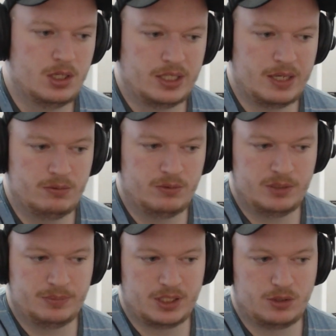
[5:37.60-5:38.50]
Now I want to
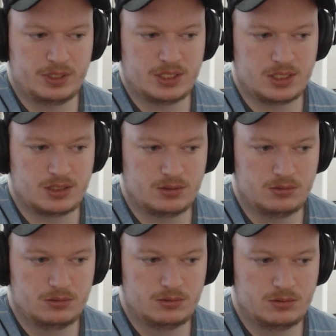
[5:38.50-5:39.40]
play queen c2,
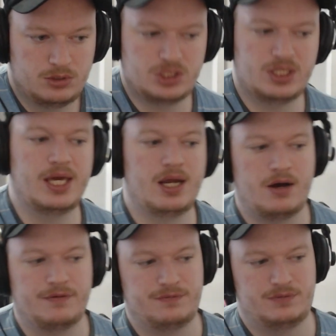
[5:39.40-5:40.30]
just to get
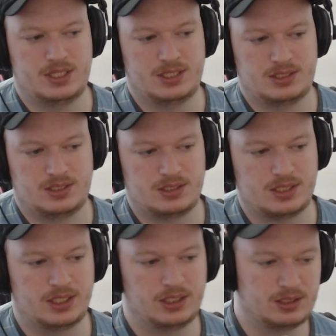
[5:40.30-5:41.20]
off this,
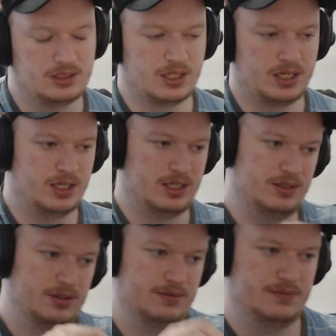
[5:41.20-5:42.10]
like,
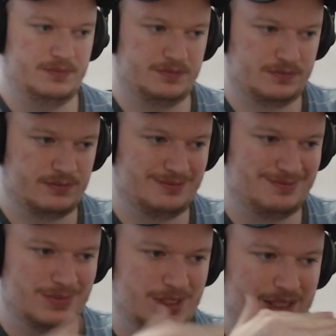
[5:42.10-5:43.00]

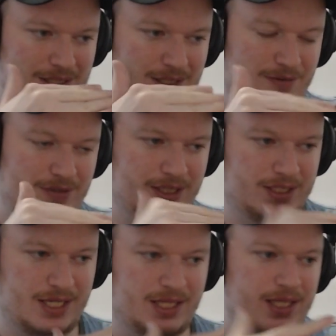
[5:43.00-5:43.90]
not really,
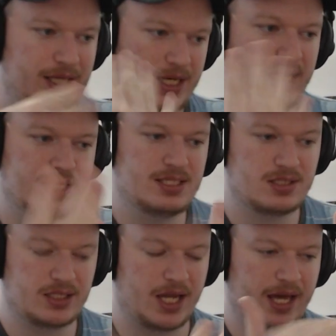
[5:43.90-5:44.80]
like, I guess it's
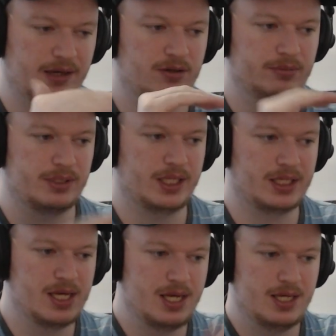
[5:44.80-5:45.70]
a diagonal, but
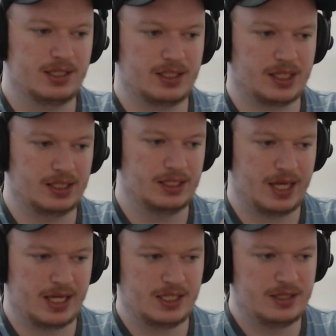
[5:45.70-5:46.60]
like,
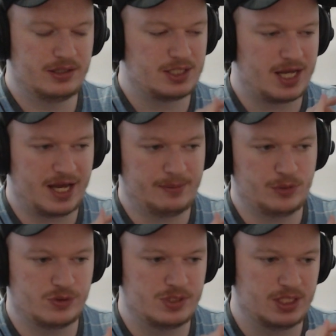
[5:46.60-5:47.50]
any time
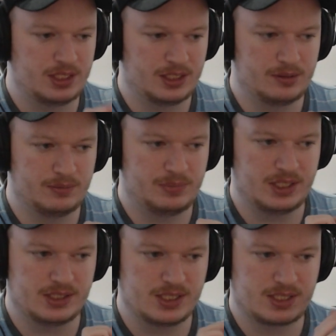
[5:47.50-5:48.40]
you see
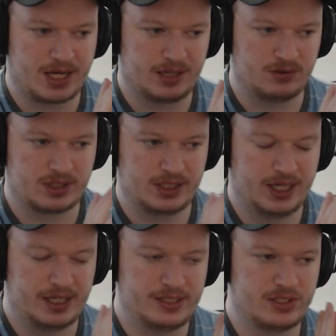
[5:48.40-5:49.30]
pieces kind of looking
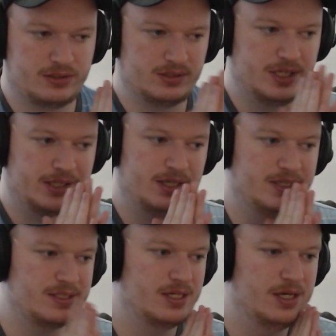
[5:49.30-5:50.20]
at each other like
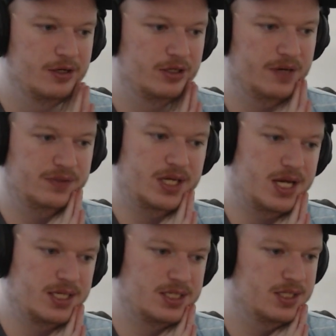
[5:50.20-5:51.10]
this, you have to
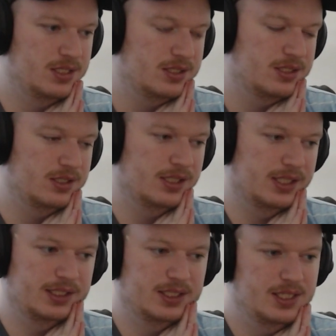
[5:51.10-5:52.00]
ask,
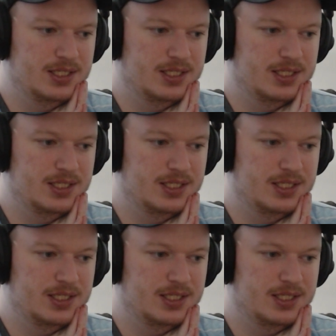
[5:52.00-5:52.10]
like,